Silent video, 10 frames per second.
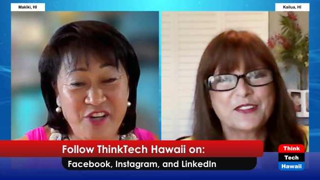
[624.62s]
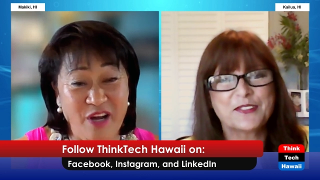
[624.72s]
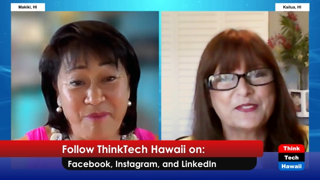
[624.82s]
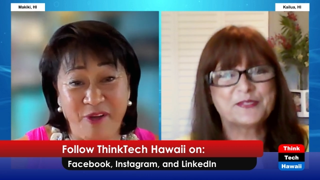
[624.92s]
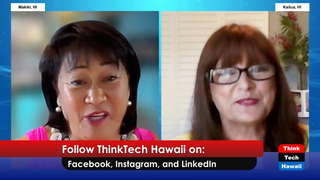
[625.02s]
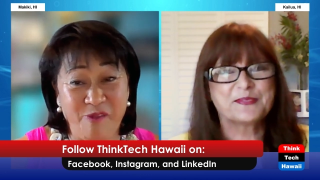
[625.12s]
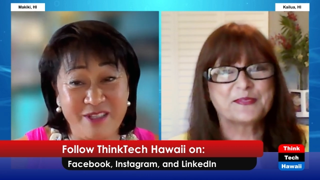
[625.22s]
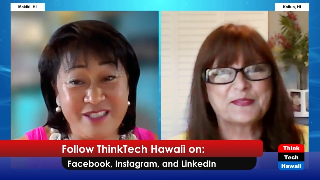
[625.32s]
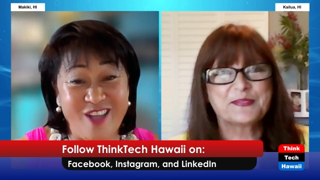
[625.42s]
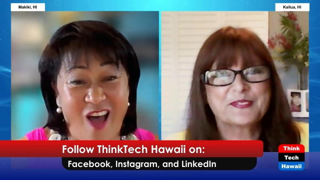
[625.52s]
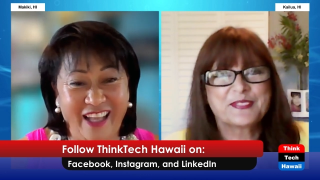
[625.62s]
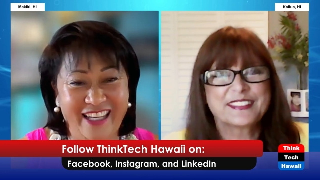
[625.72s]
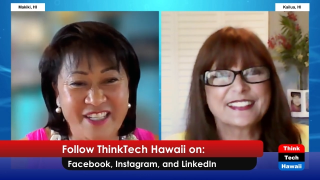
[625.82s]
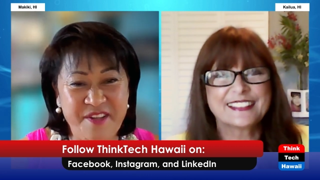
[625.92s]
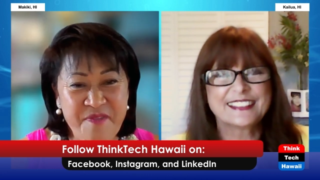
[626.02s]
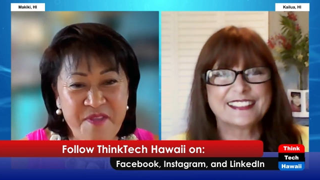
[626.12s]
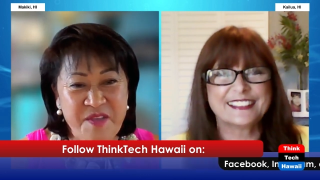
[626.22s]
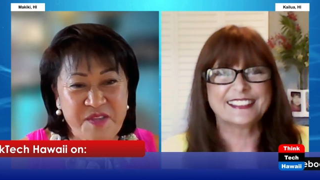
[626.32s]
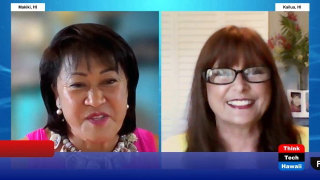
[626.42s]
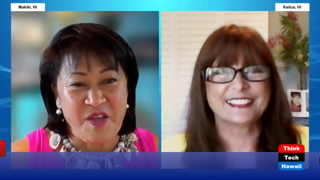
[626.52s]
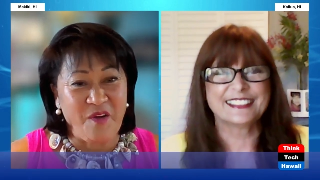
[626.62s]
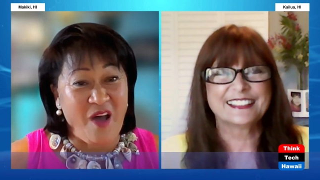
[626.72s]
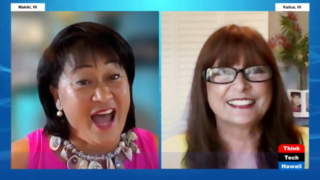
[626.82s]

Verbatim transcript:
Speaker 1: your upbringing was solid. So